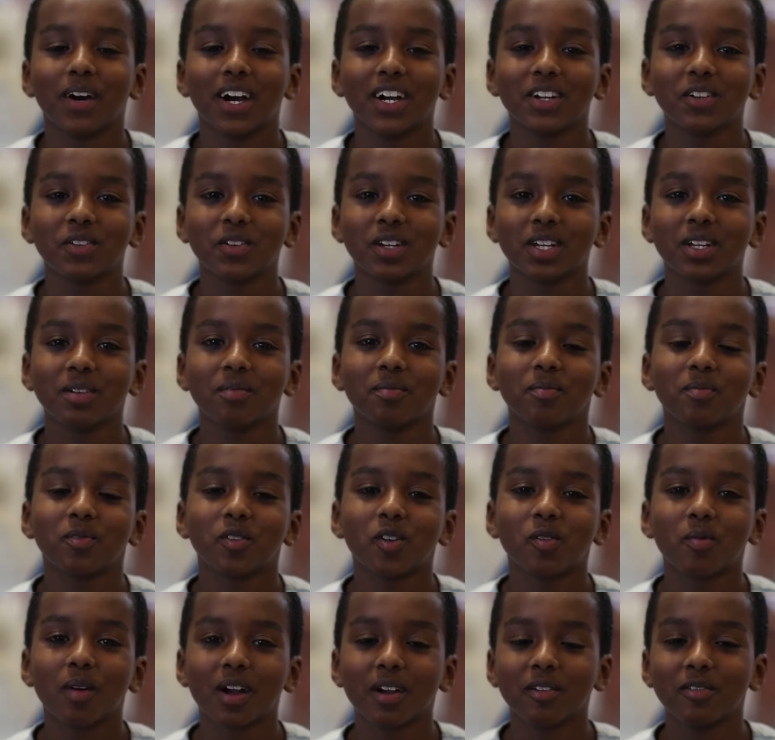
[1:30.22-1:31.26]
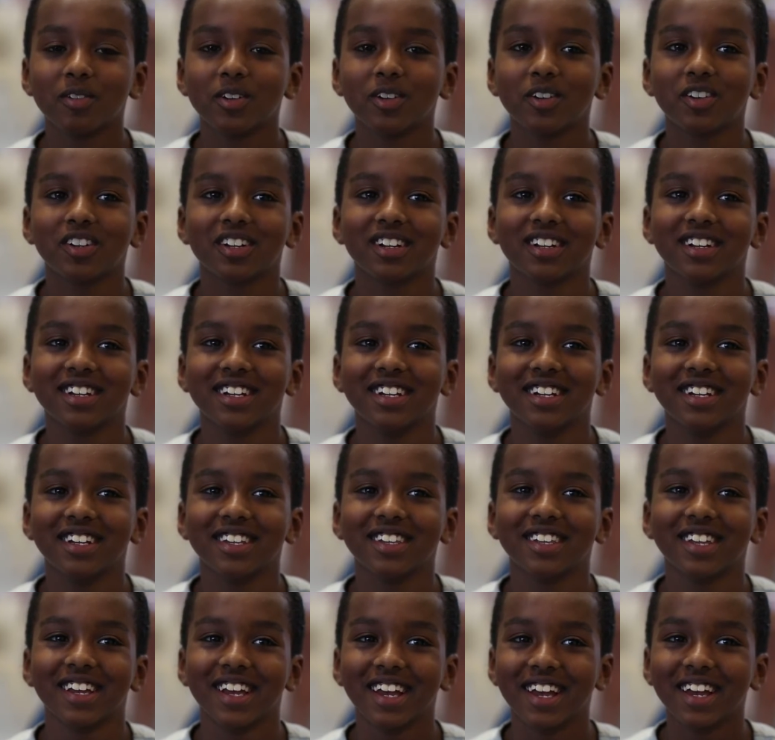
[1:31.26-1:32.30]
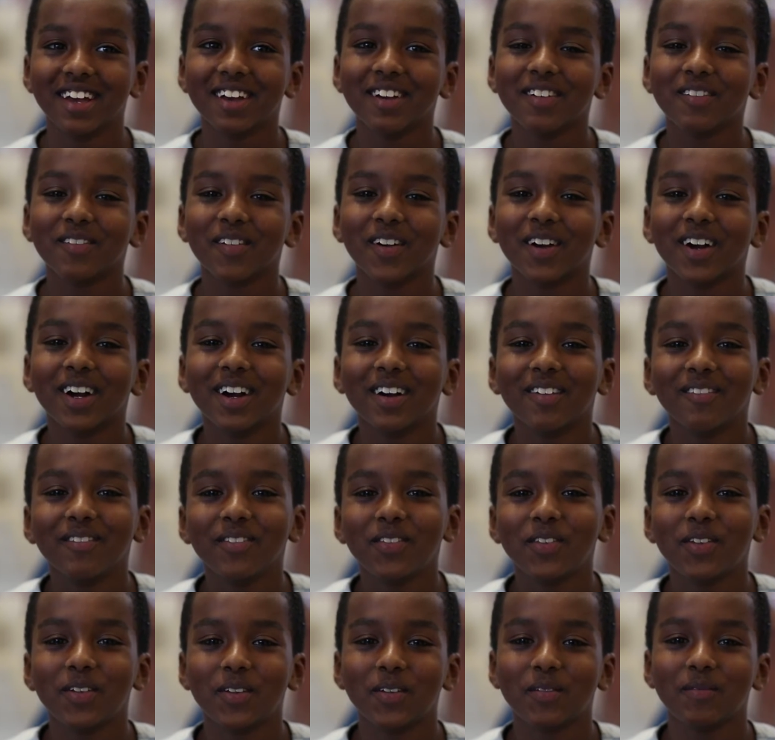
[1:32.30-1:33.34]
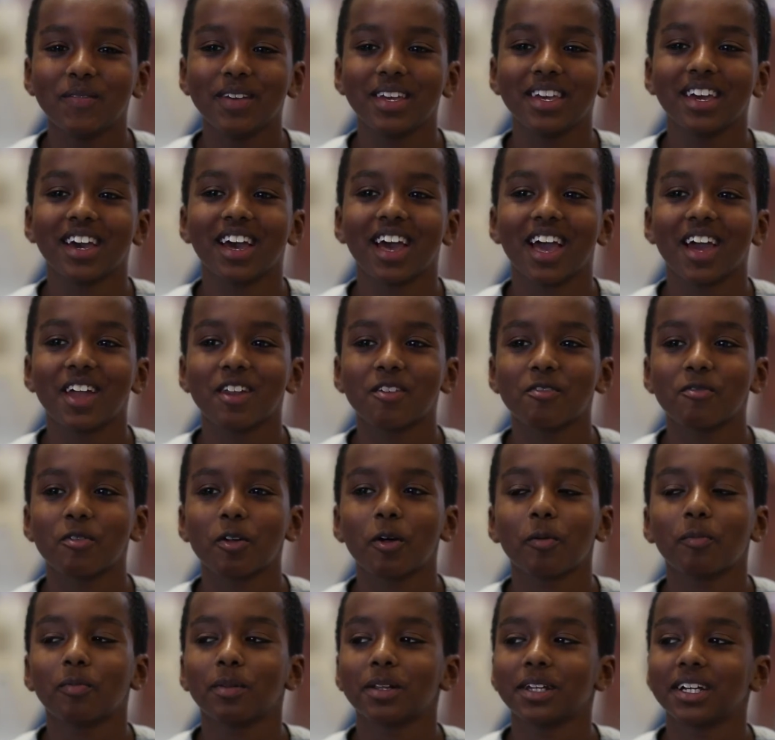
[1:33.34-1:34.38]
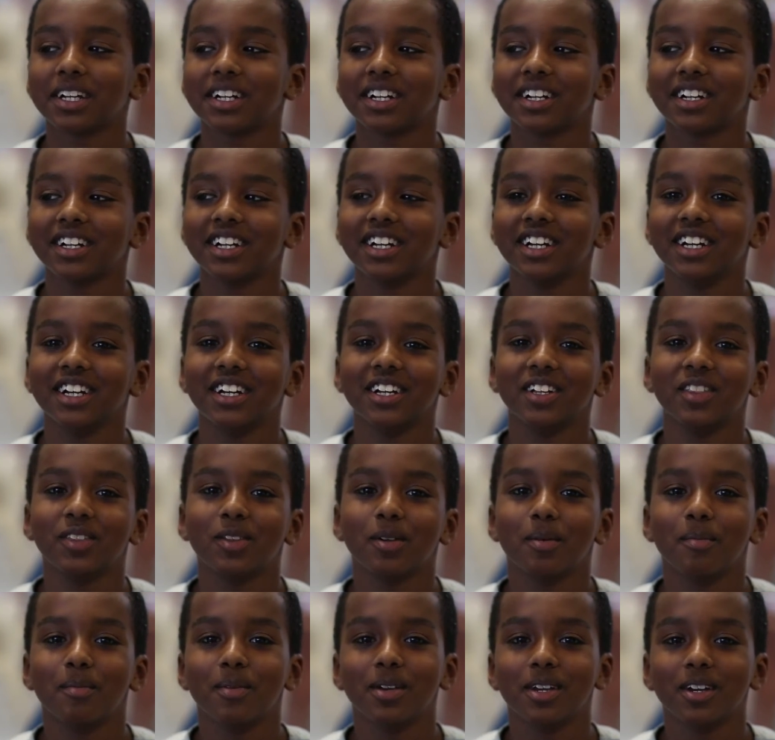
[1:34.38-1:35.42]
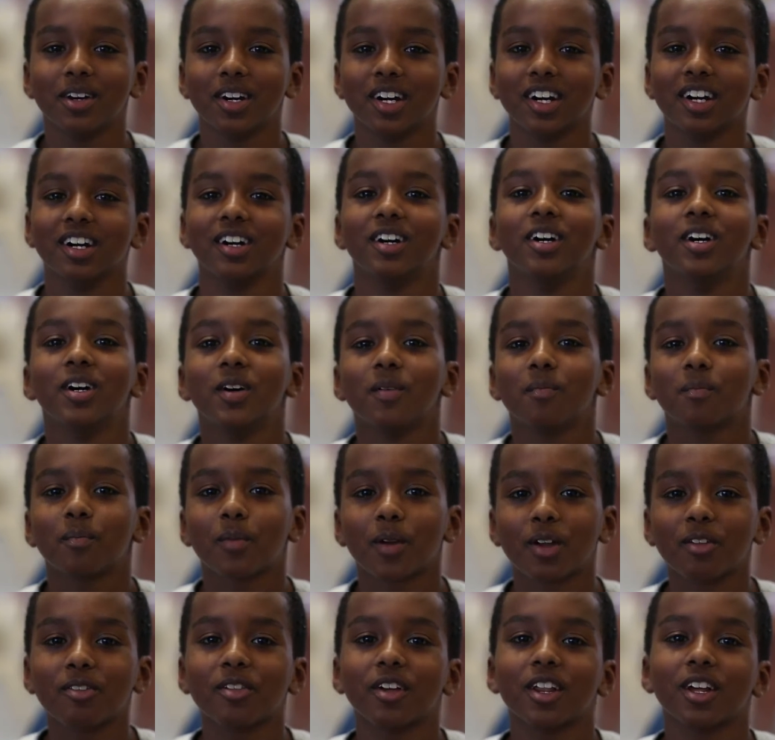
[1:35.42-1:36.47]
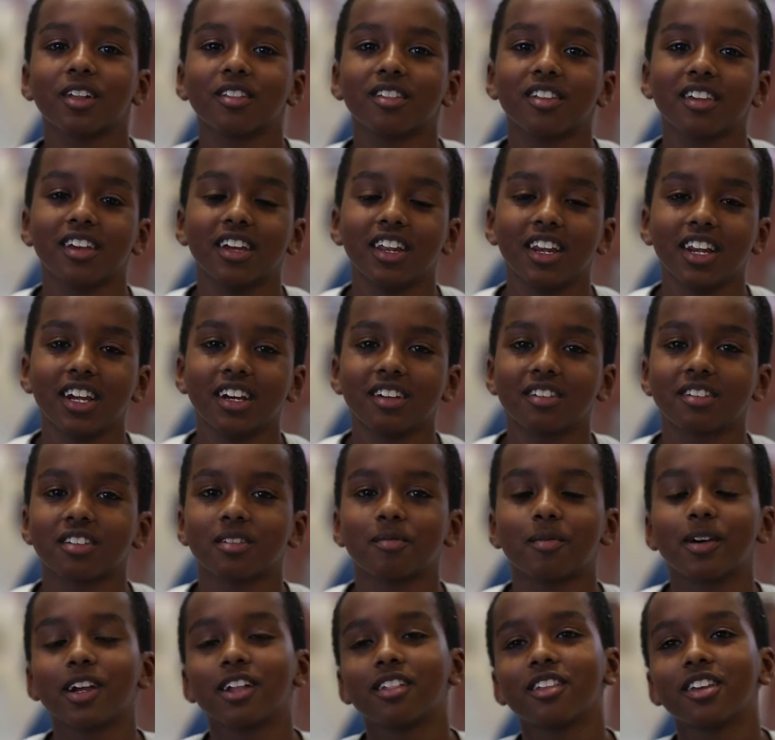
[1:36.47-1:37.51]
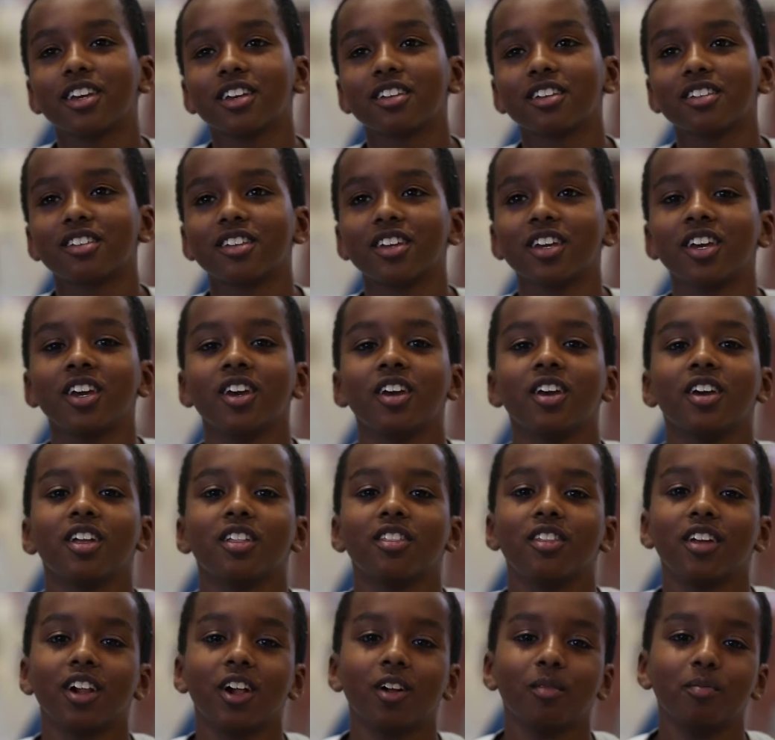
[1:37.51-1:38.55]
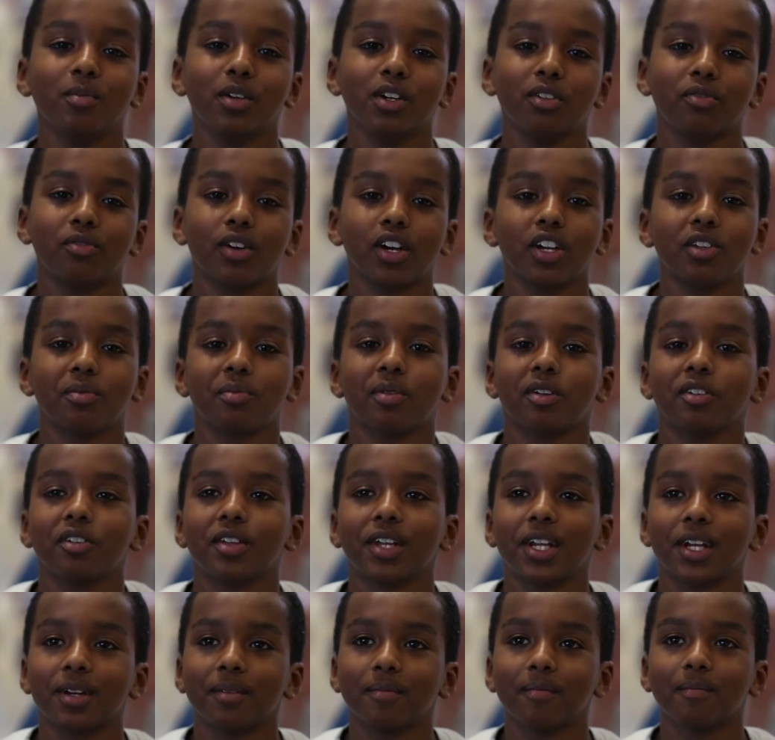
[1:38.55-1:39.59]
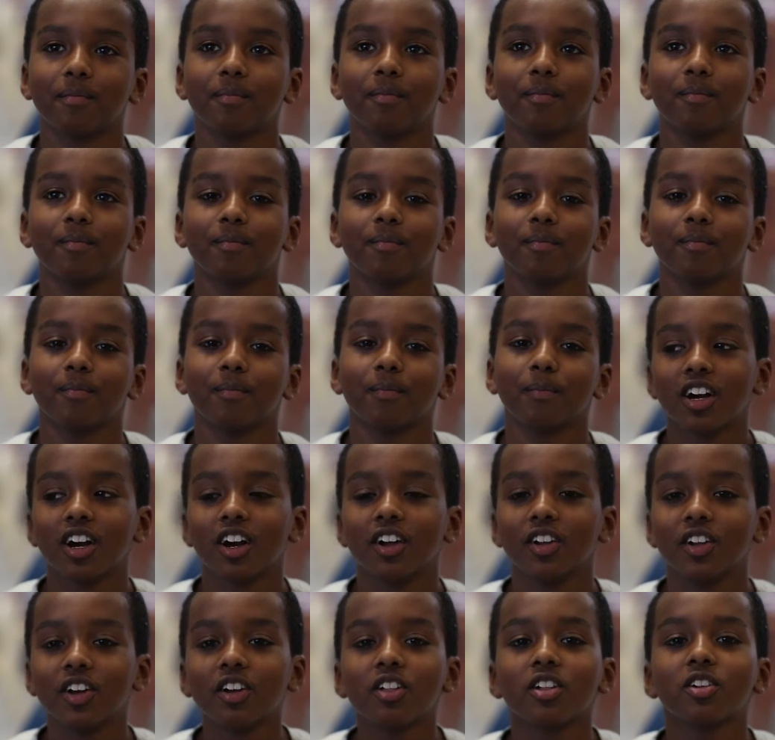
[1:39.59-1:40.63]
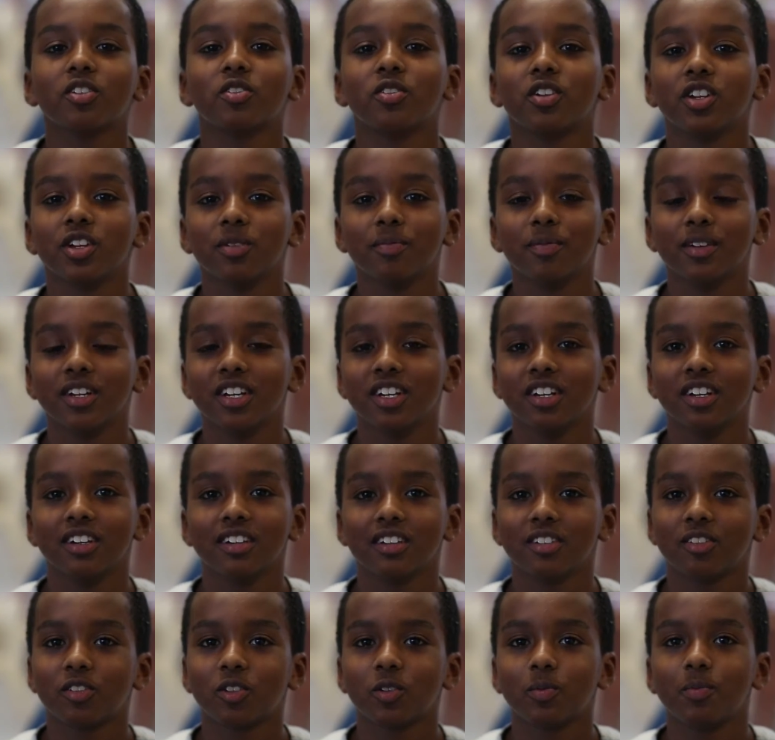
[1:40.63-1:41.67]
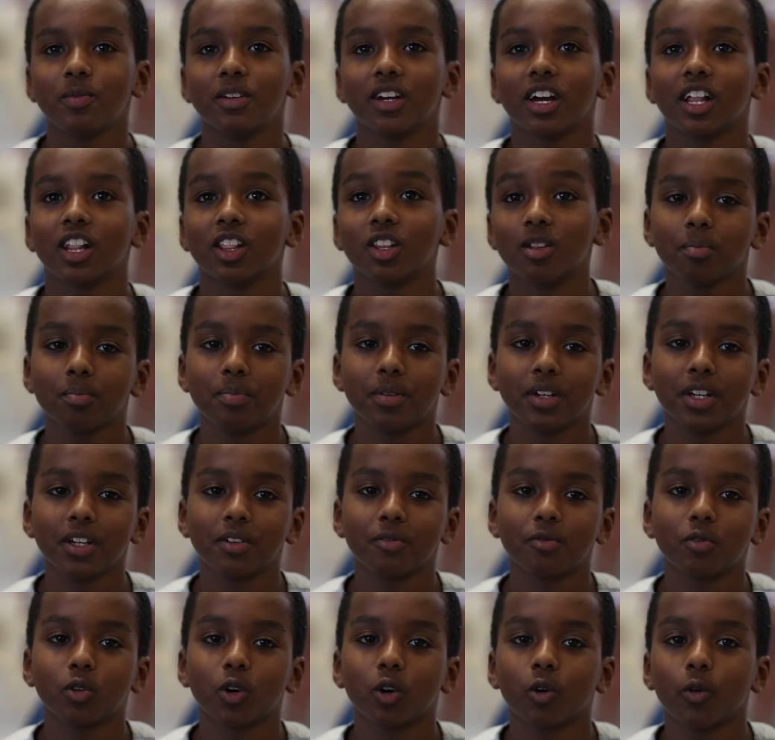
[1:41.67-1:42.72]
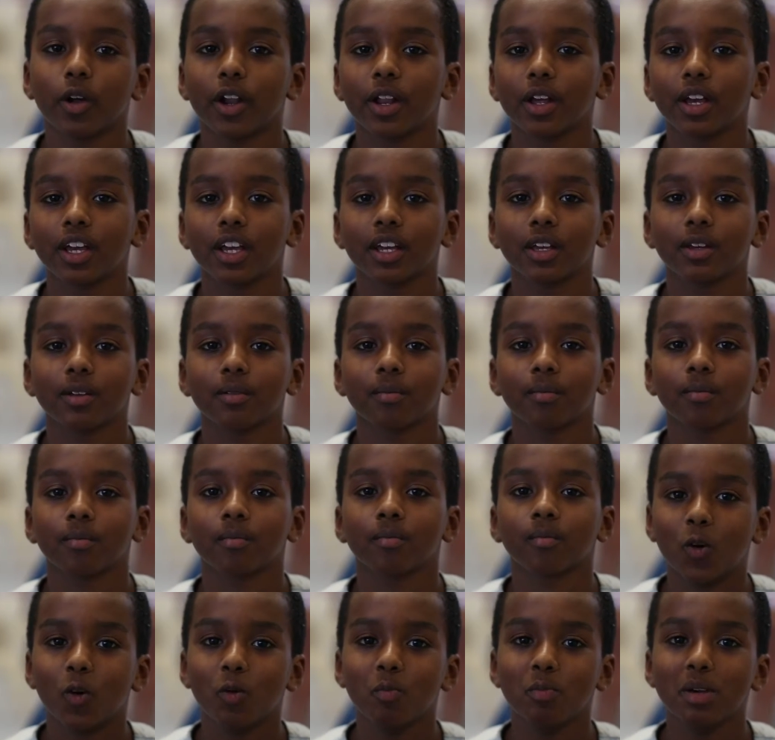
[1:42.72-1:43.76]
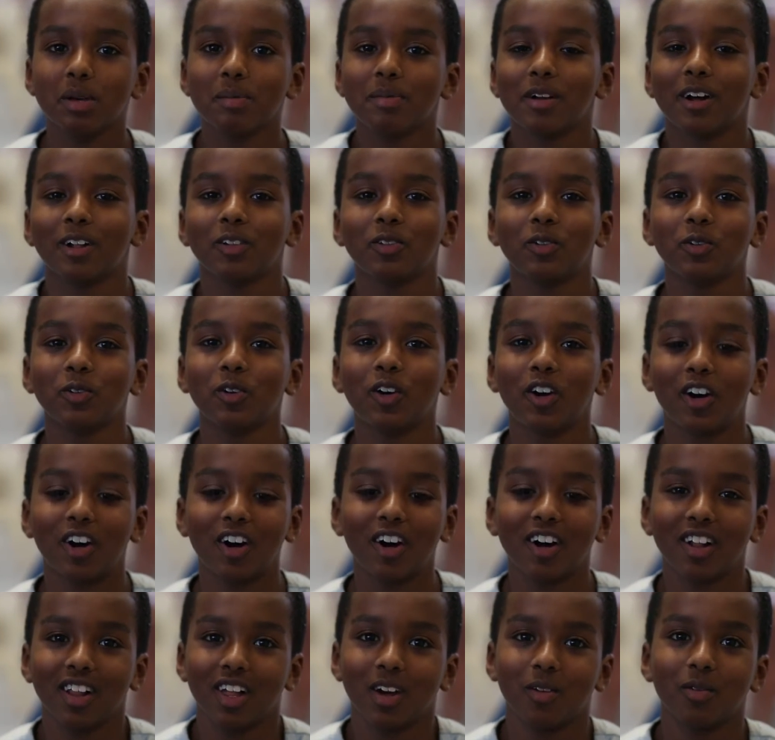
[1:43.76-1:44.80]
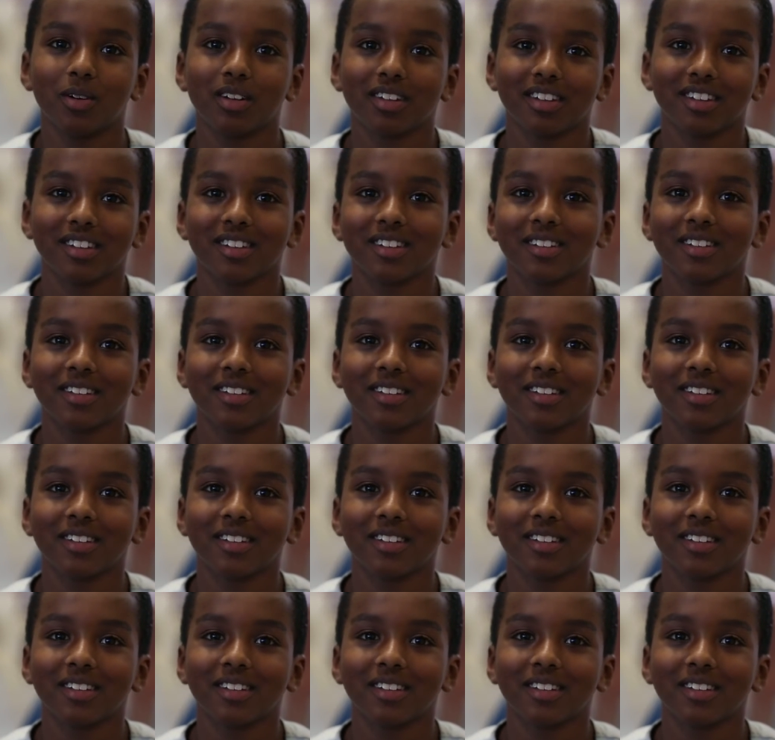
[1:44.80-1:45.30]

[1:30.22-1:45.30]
My dream for my future is to be an NFL player and to be a president. Unless somebody takes it, then I'll be a vice president. Another dream is to be an Olympian for running. Or maybe I'll do it all at once.